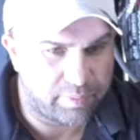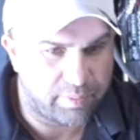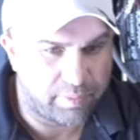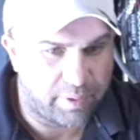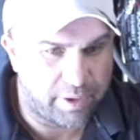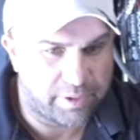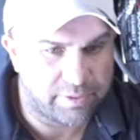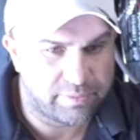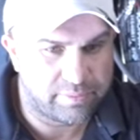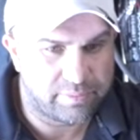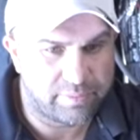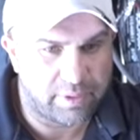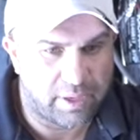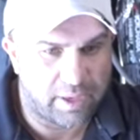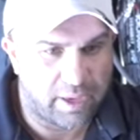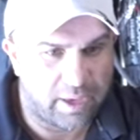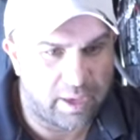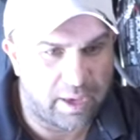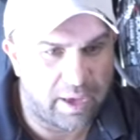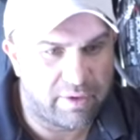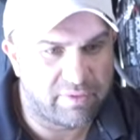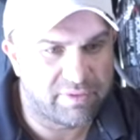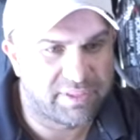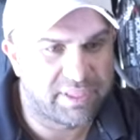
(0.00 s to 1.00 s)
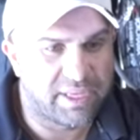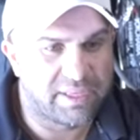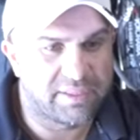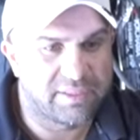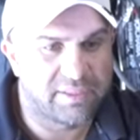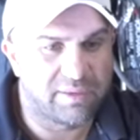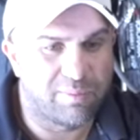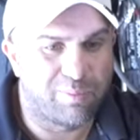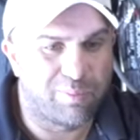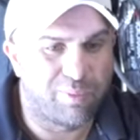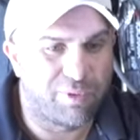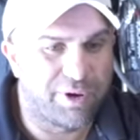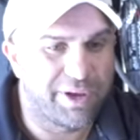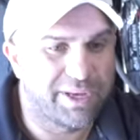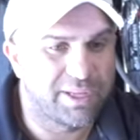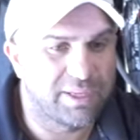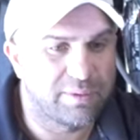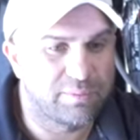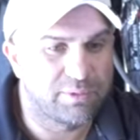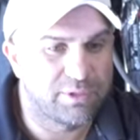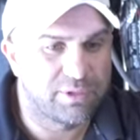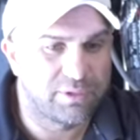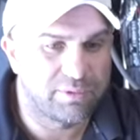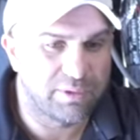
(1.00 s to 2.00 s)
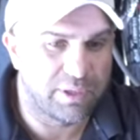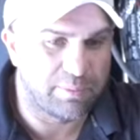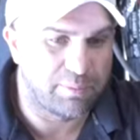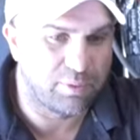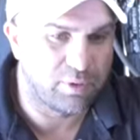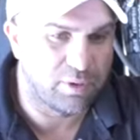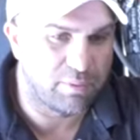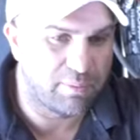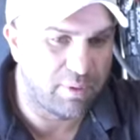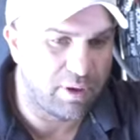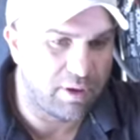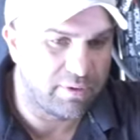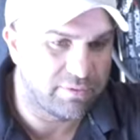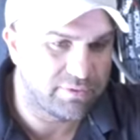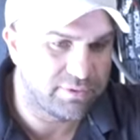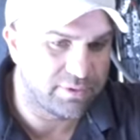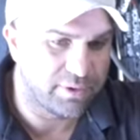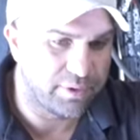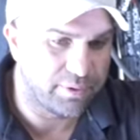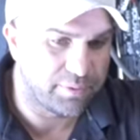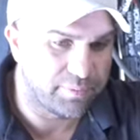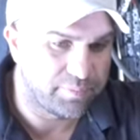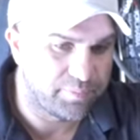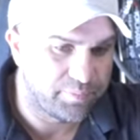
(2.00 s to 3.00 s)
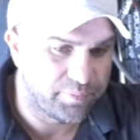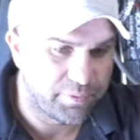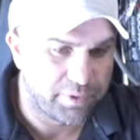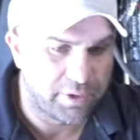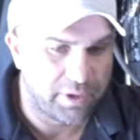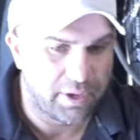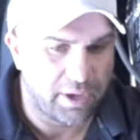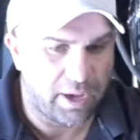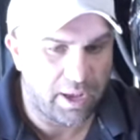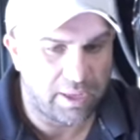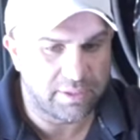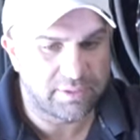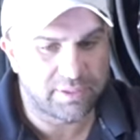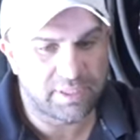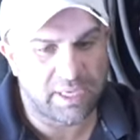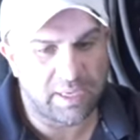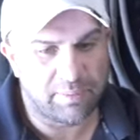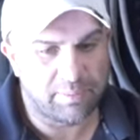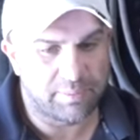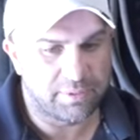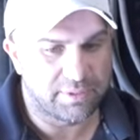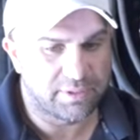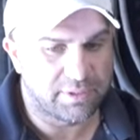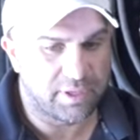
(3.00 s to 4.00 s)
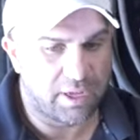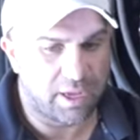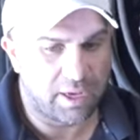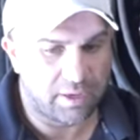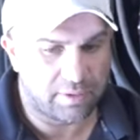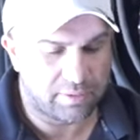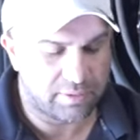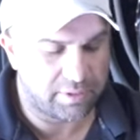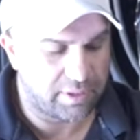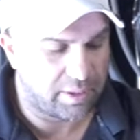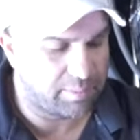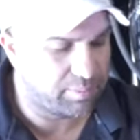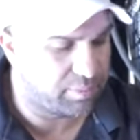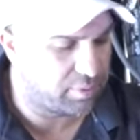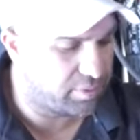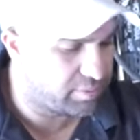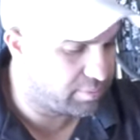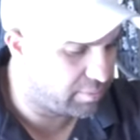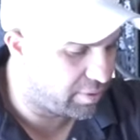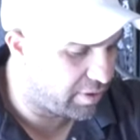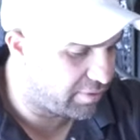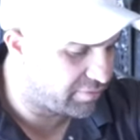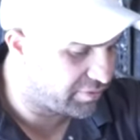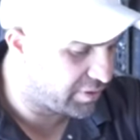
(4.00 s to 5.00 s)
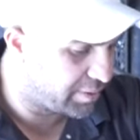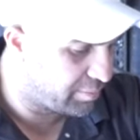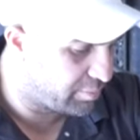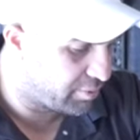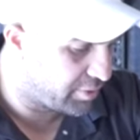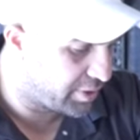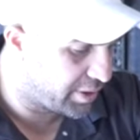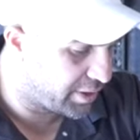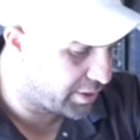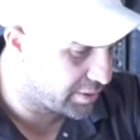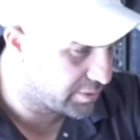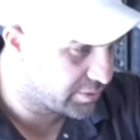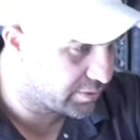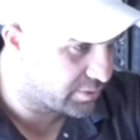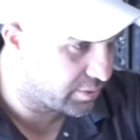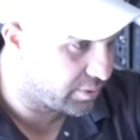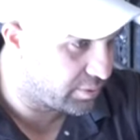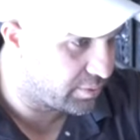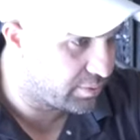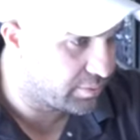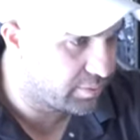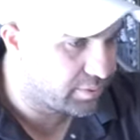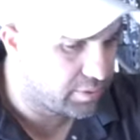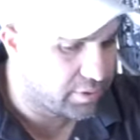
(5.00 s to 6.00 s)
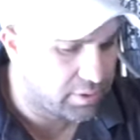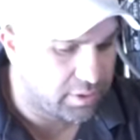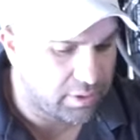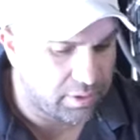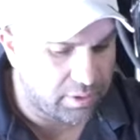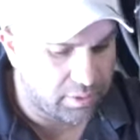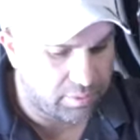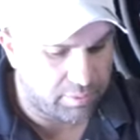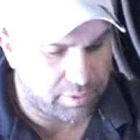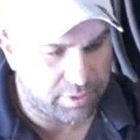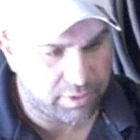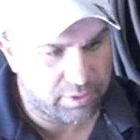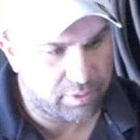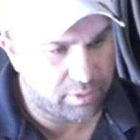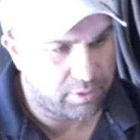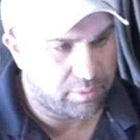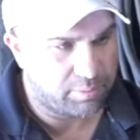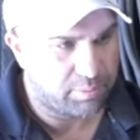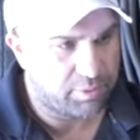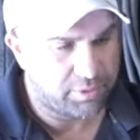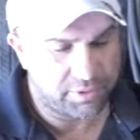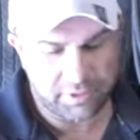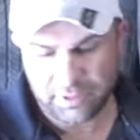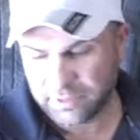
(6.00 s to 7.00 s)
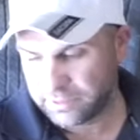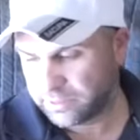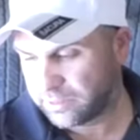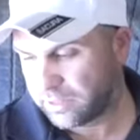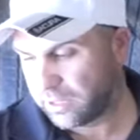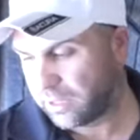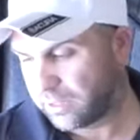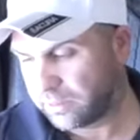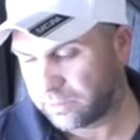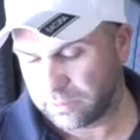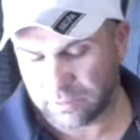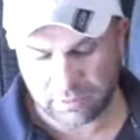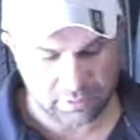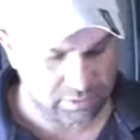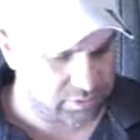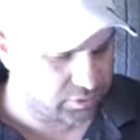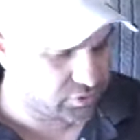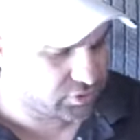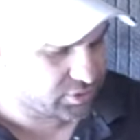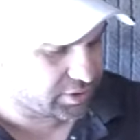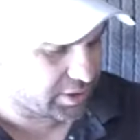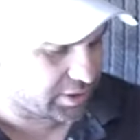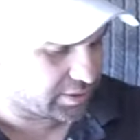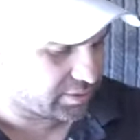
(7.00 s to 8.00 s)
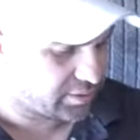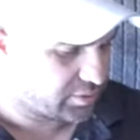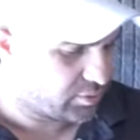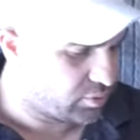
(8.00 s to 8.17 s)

I, I have a tendency of breaking them too when I pull them off so I just keep them in stock but they pull them off, they break so we're gonna go ahead and put this on. Usually I